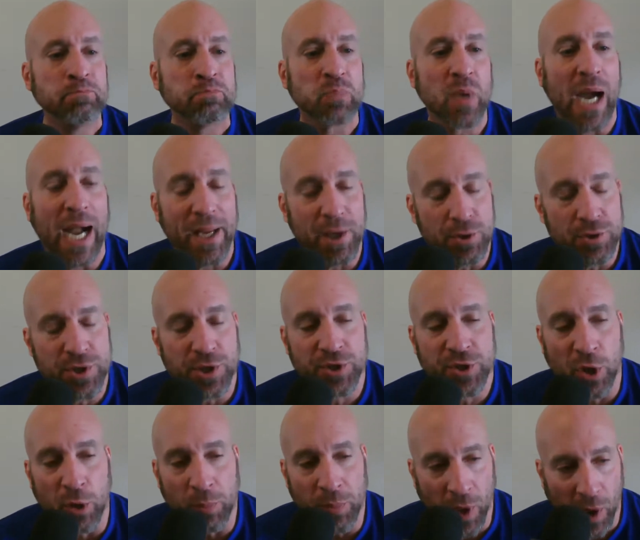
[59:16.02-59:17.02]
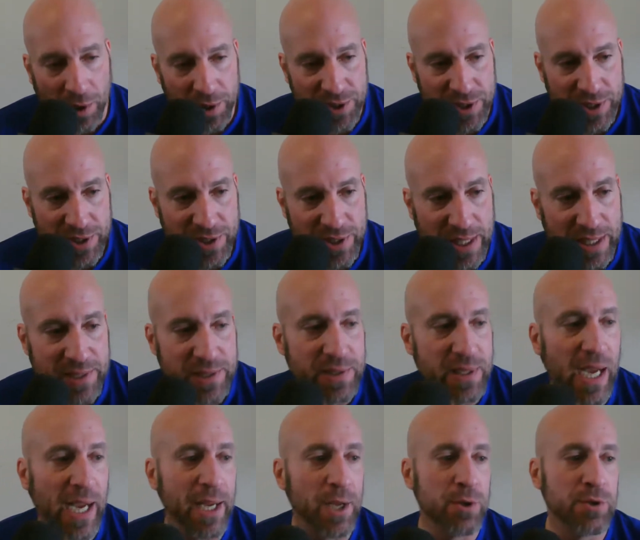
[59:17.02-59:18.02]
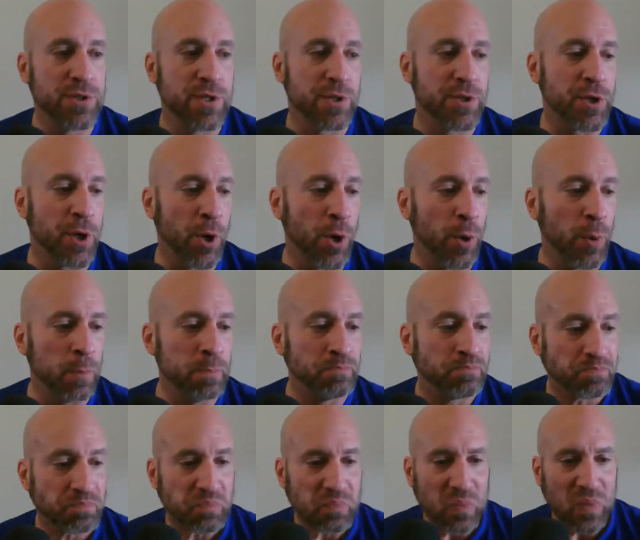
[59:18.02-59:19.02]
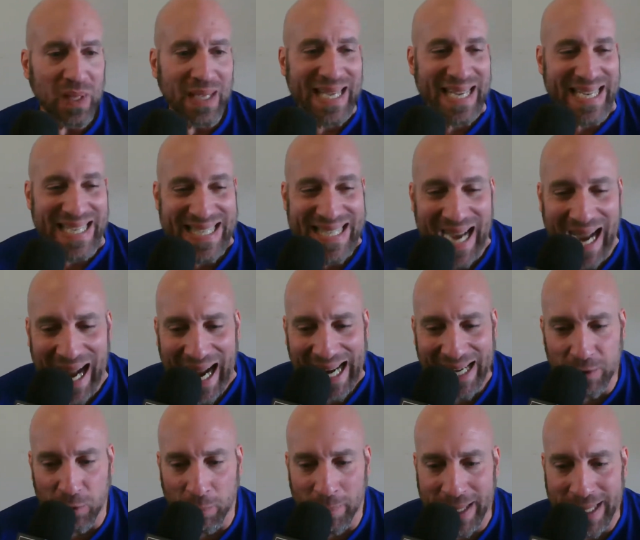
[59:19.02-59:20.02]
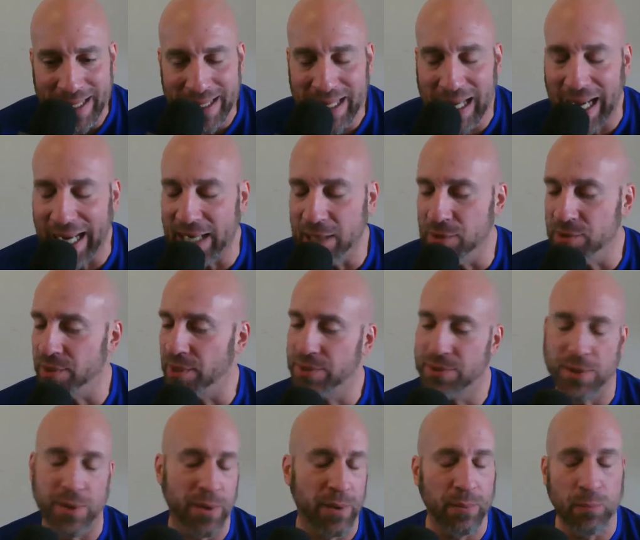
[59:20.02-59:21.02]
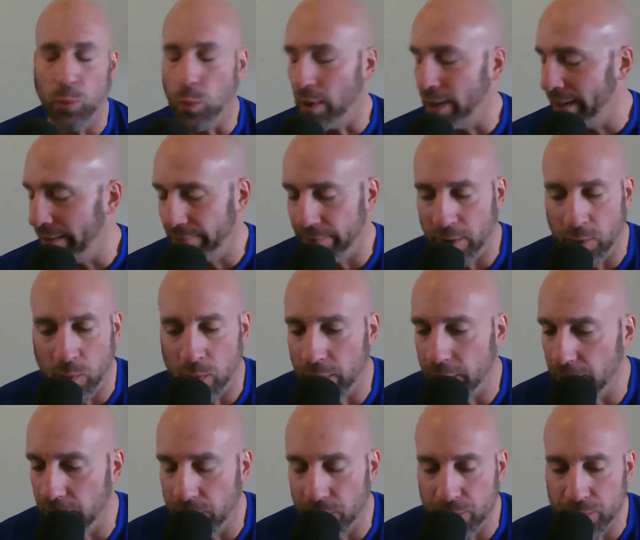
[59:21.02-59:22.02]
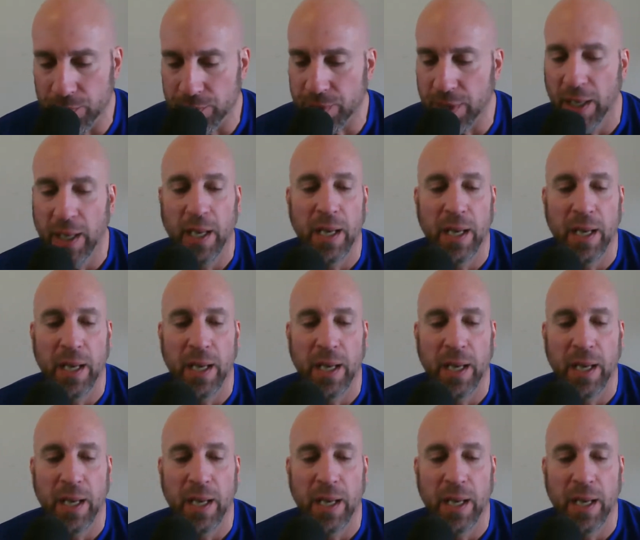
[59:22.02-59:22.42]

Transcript: I use the term narcissist, I use the term entitlement, I use the term whatever you want to use.